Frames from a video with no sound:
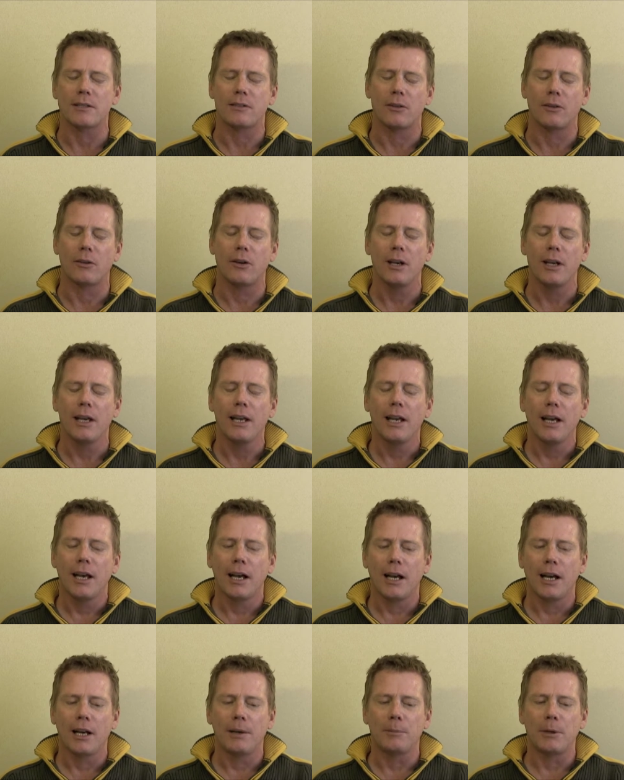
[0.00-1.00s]
So
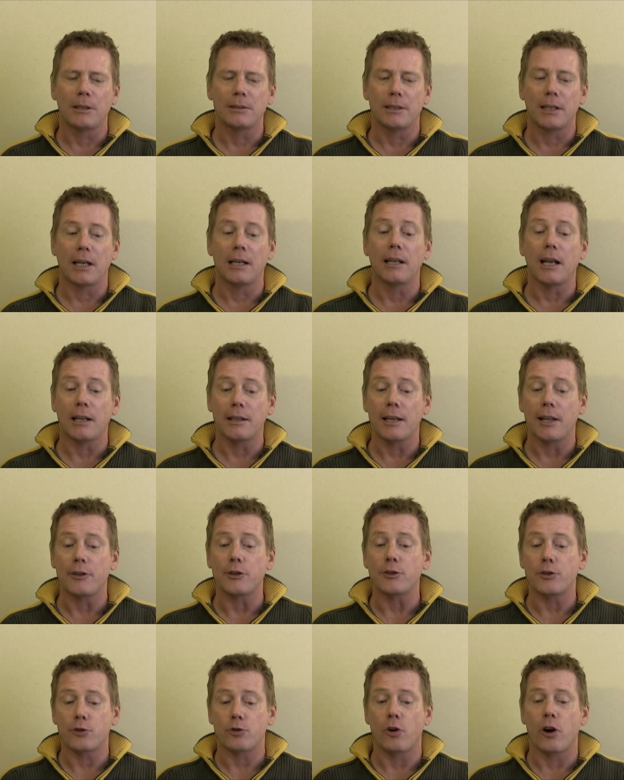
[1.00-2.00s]

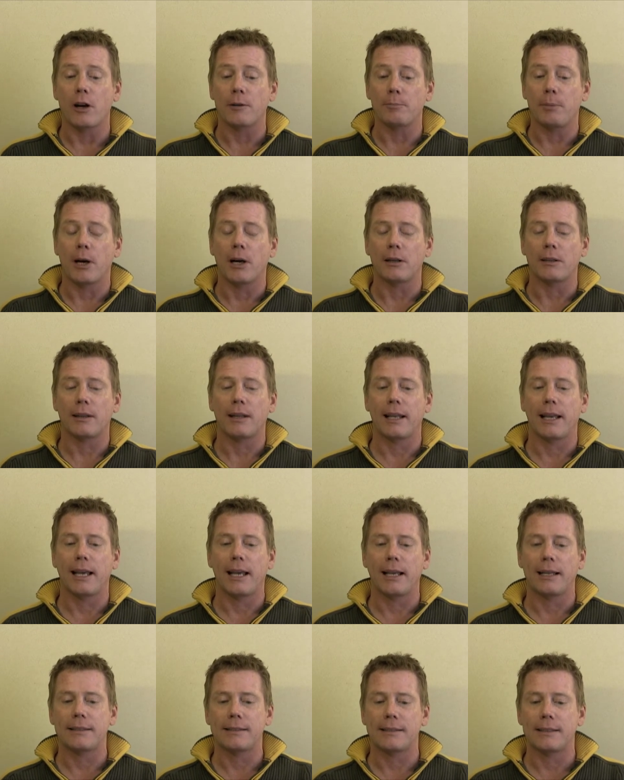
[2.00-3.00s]
another strong part
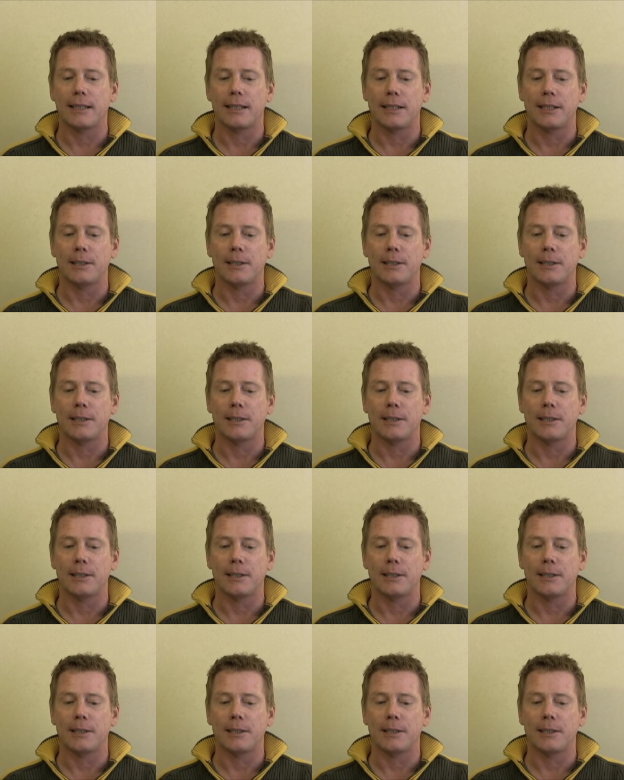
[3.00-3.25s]
that